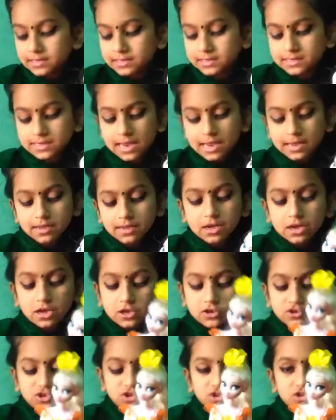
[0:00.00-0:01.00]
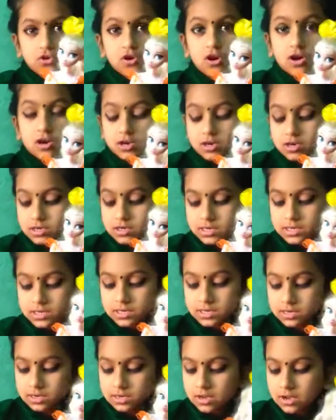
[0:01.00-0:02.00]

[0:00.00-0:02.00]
It's like short.